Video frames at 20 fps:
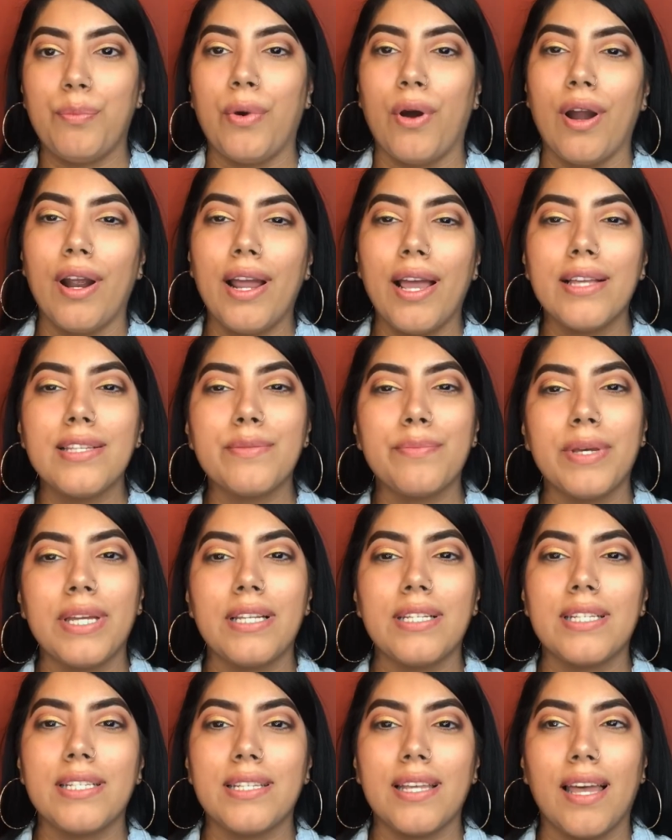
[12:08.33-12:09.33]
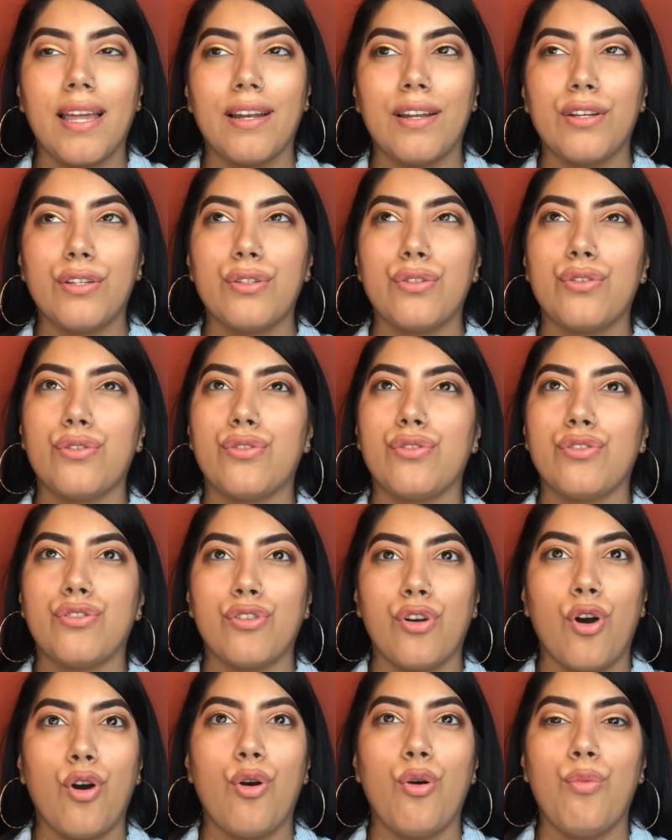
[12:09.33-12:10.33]
bar has been set
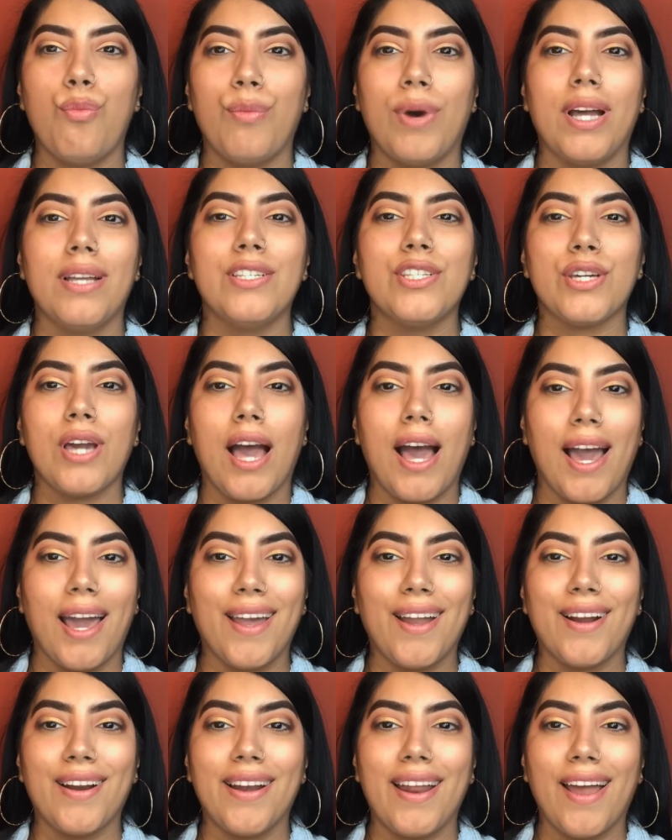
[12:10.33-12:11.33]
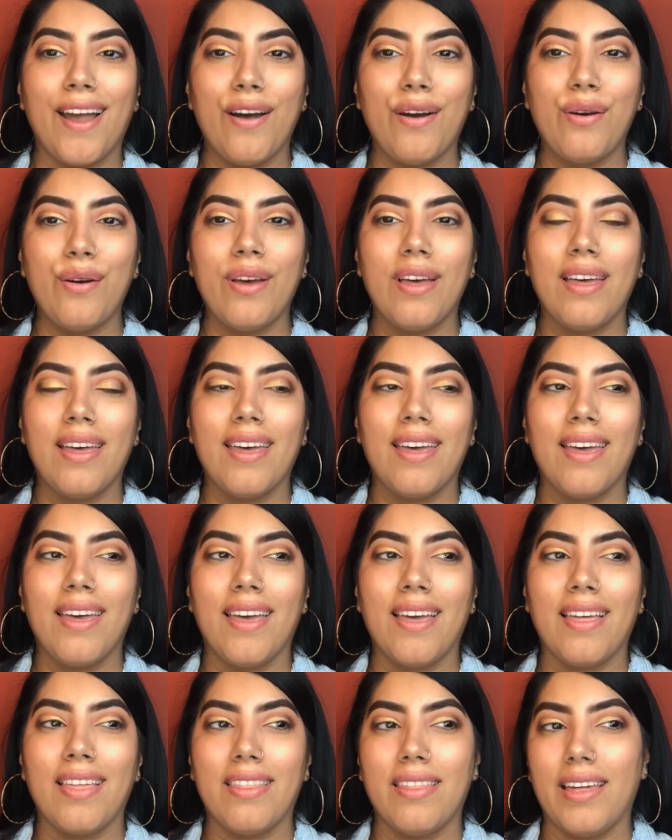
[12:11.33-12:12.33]
so much higher now
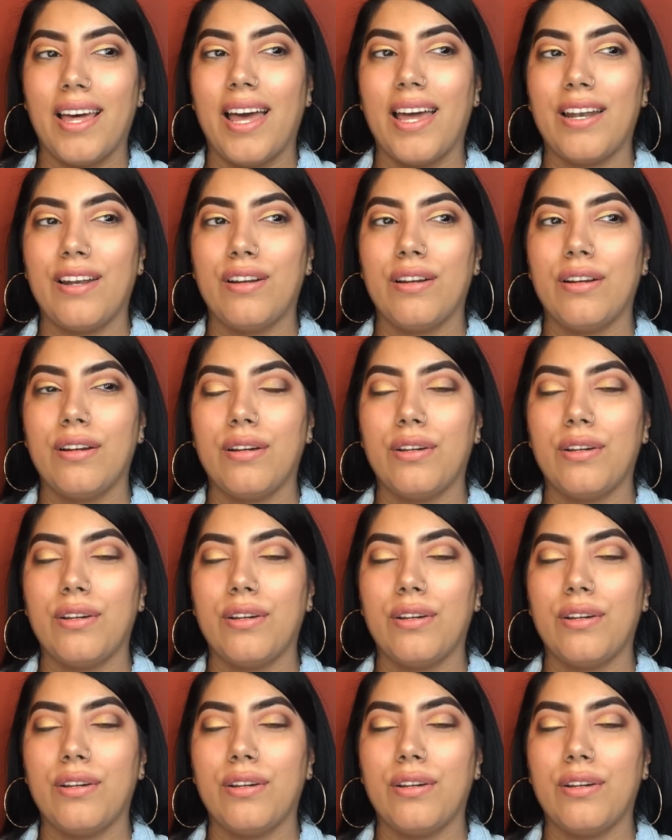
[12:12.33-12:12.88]
that